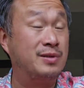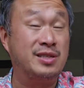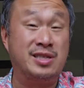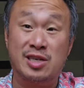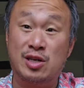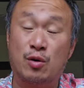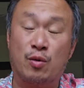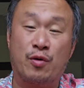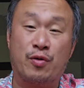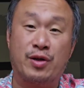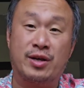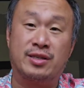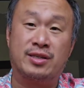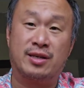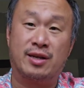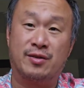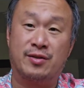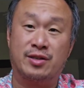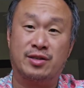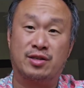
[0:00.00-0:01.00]
deal with
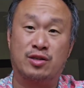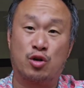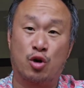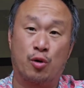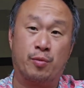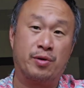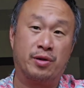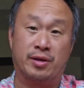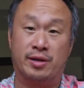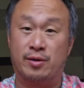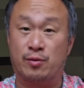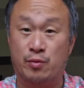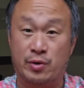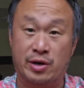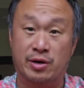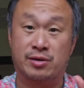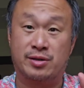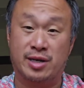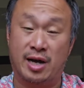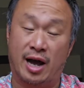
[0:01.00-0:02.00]
this on this turbulent,
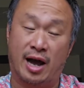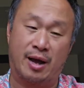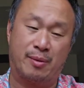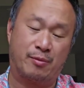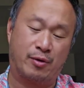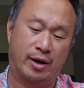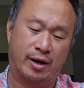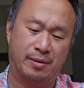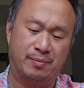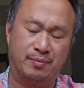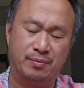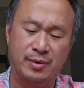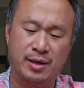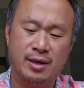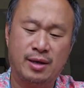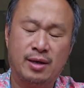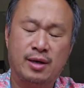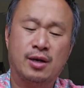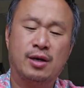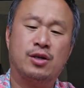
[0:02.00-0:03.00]
weird time, right?
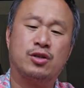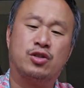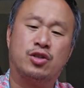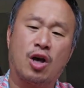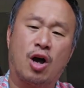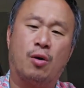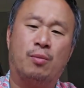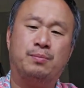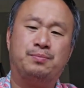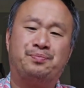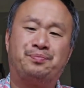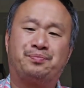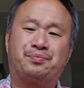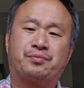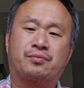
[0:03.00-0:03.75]
So